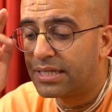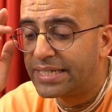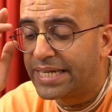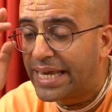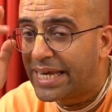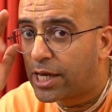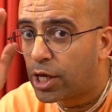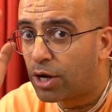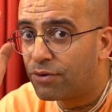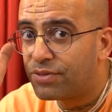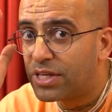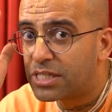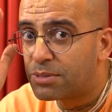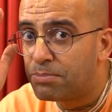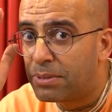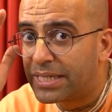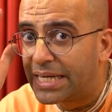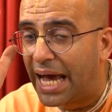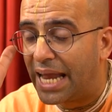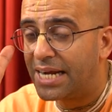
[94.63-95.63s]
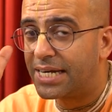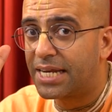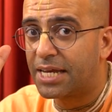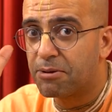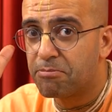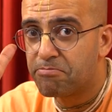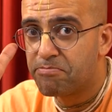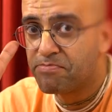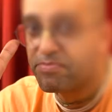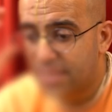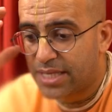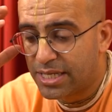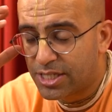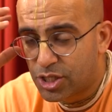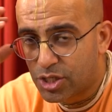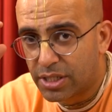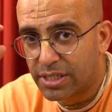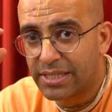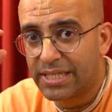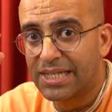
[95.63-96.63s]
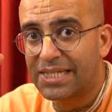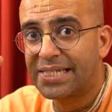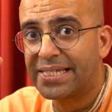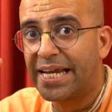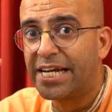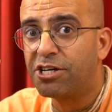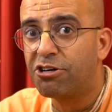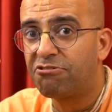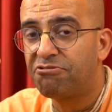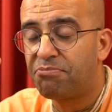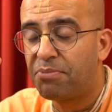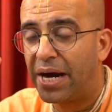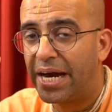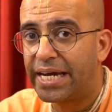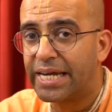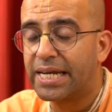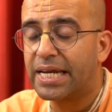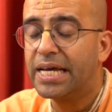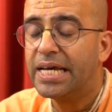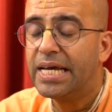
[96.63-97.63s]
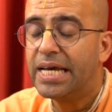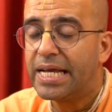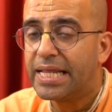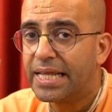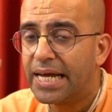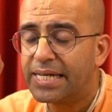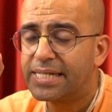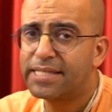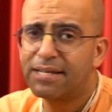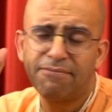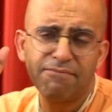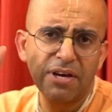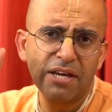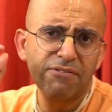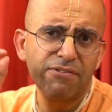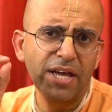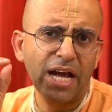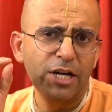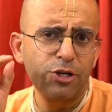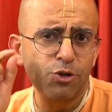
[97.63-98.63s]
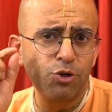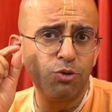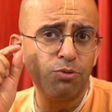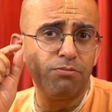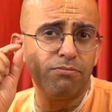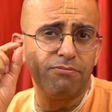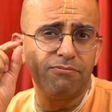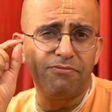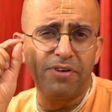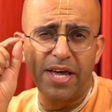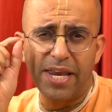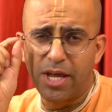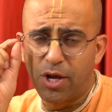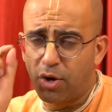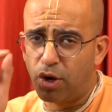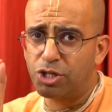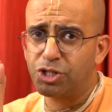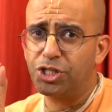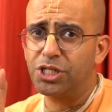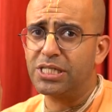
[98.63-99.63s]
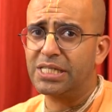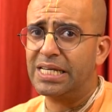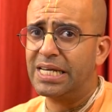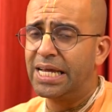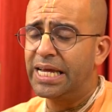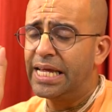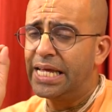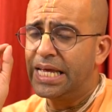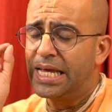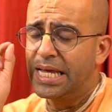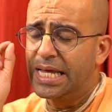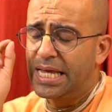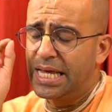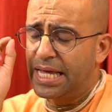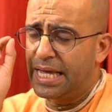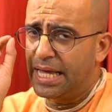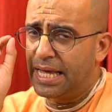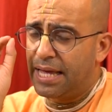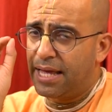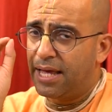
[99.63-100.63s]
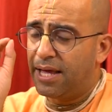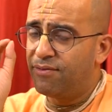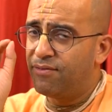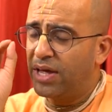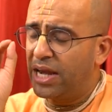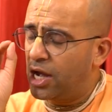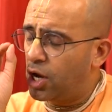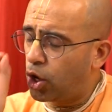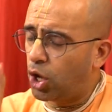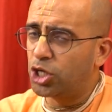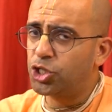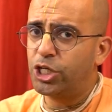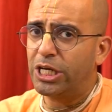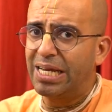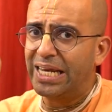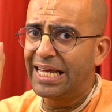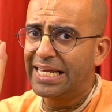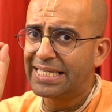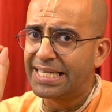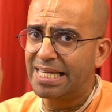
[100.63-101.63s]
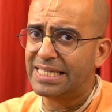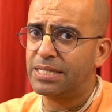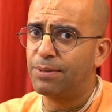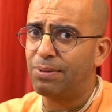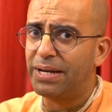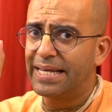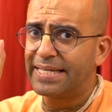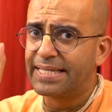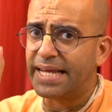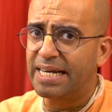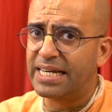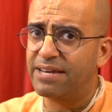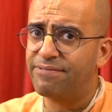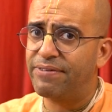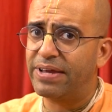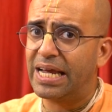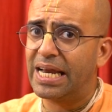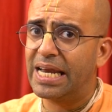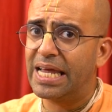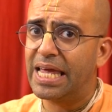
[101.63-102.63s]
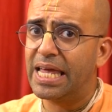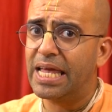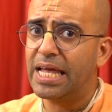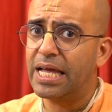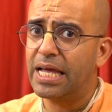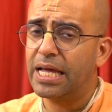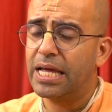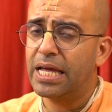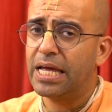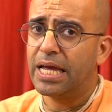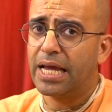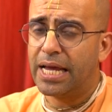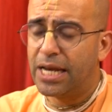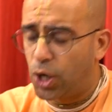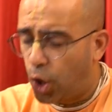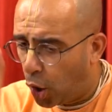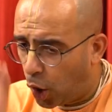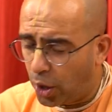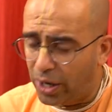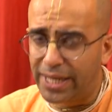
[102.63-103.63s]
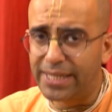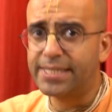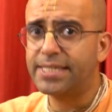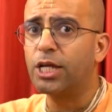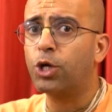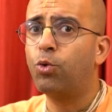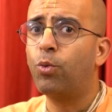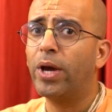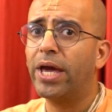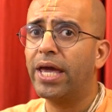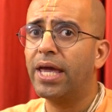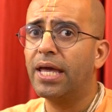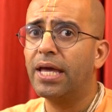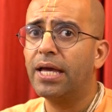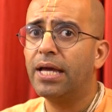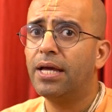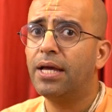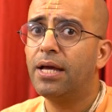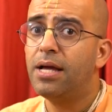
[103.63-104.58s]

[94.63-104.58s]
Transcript: take care of this mentality, this state of mind, that somewhere we have to very consciously, very logically, sensibly, scientifically, in a holistic way,